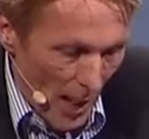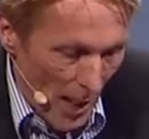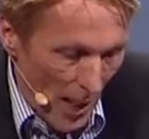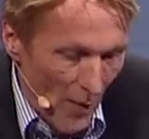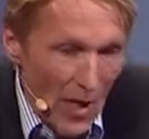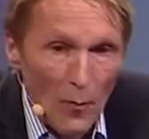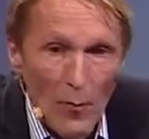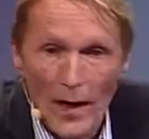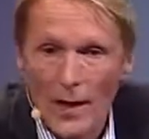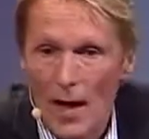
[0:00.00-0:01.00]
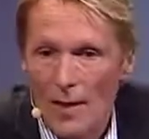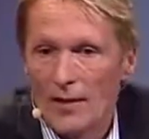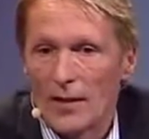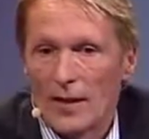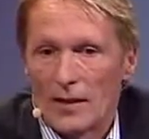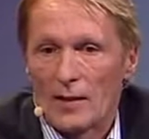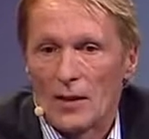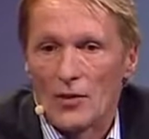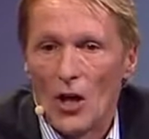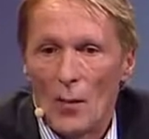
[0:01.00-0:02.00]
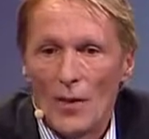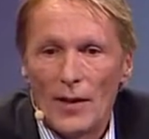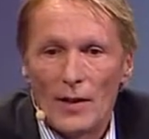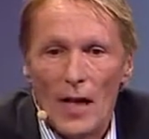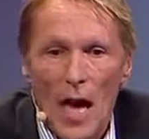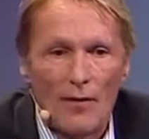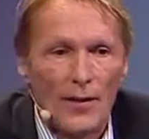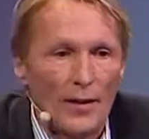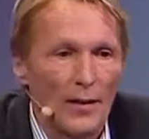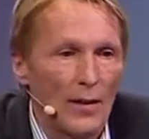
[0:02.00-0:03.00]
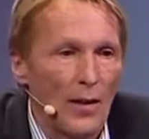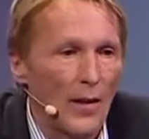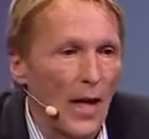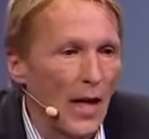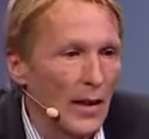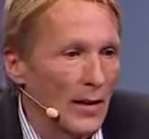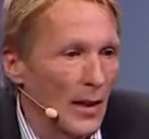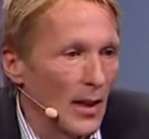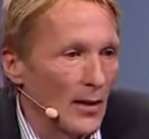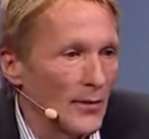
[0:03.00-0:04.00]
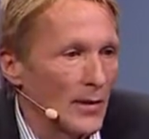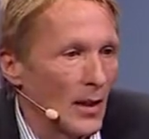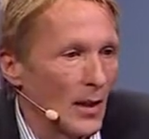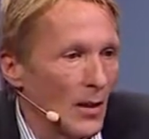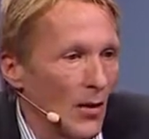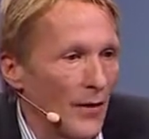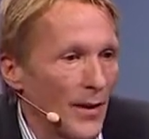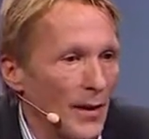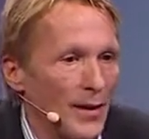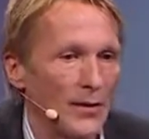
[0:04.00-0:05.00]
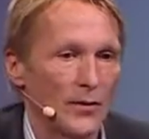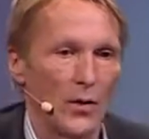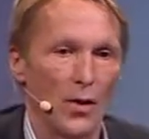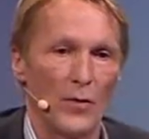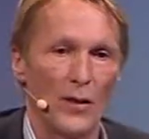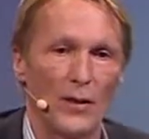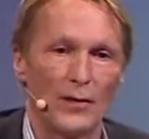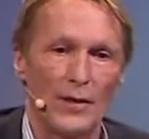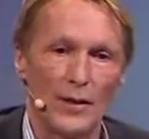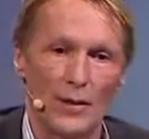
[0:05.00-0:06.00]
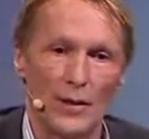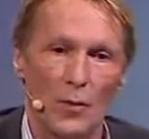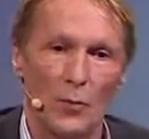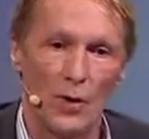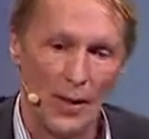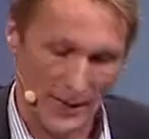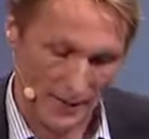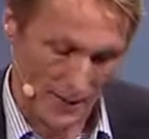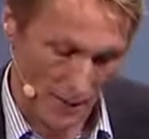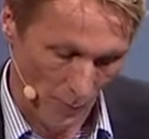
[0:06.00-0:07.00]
Among many other things, Germany inherited the archives of the East German secret police,